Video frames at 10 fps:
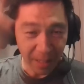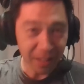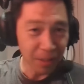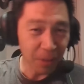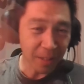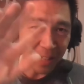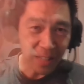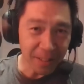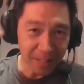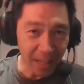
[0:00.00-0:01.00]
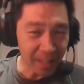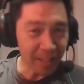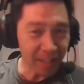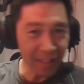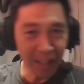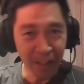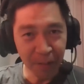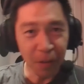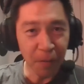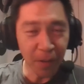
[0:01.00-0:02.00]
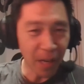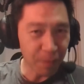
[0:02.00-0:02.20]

I'd like to note that I just got it and I love it so far.